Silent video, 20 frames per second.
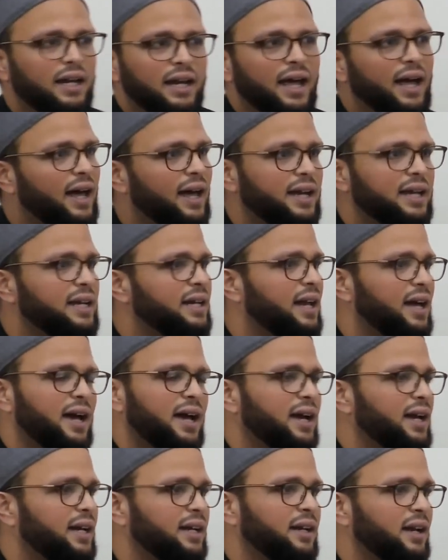La
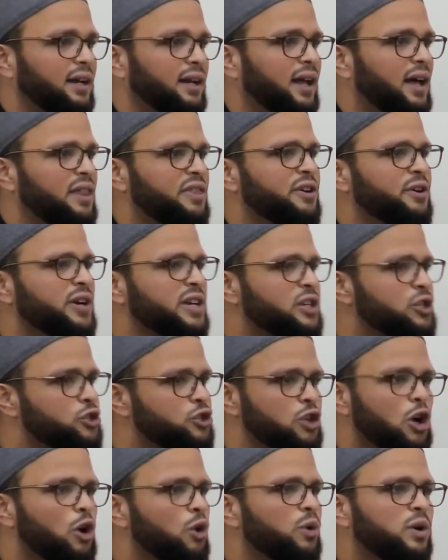ilaha illallah. There
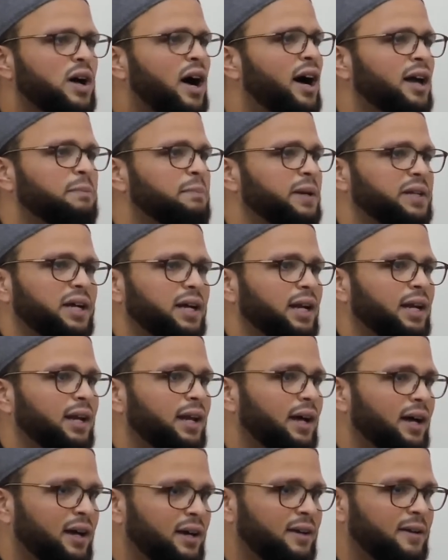is no God but
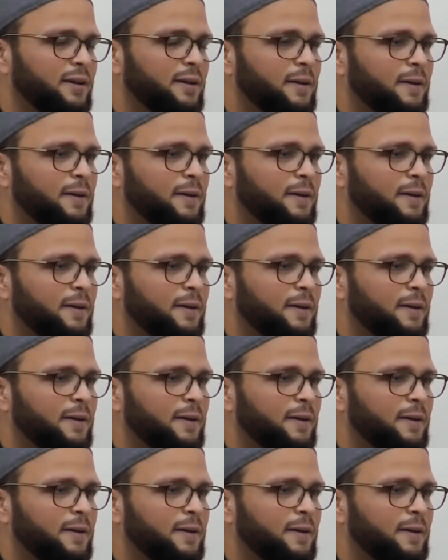Allah.